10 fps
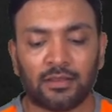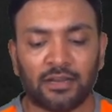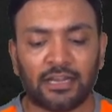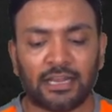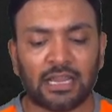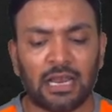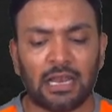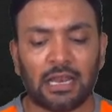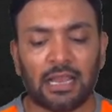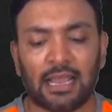
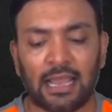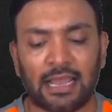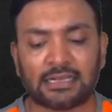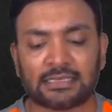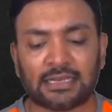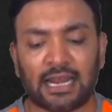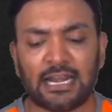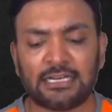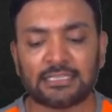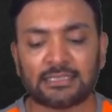Theoretical X
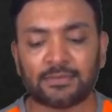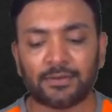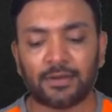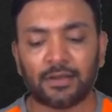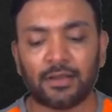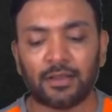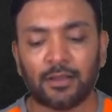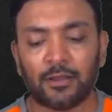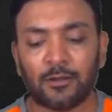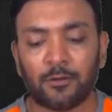rights
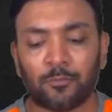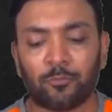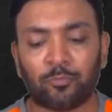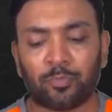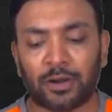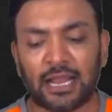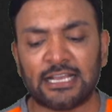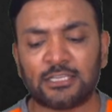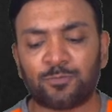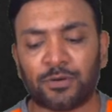
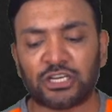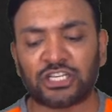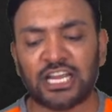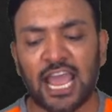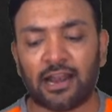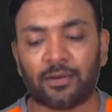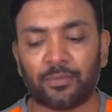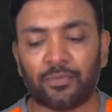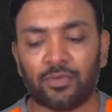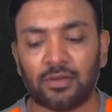price per share
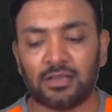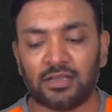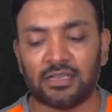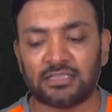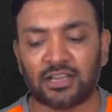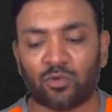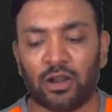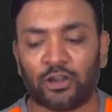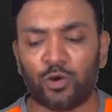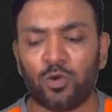is
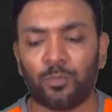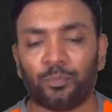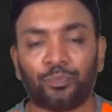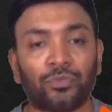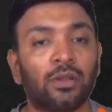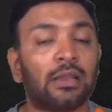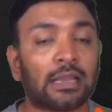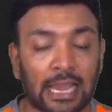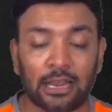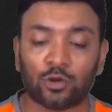equal to,
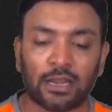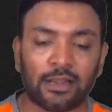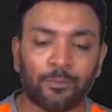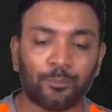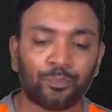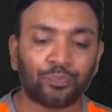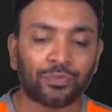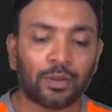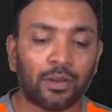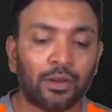calculate,
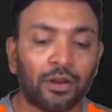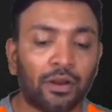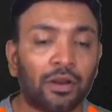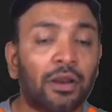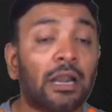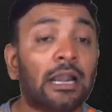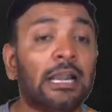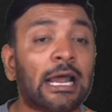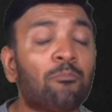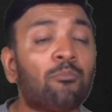
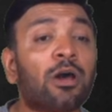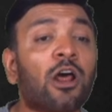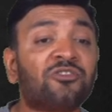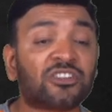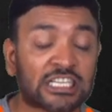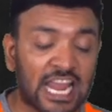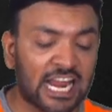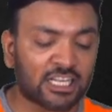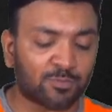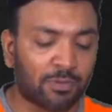number of
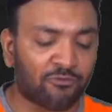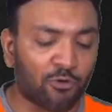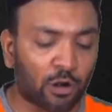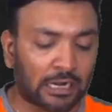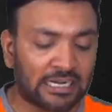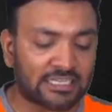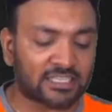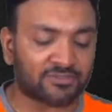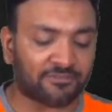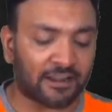shares before
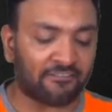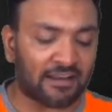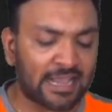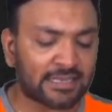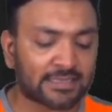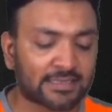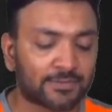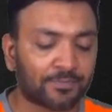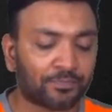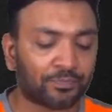rights 5 lakhs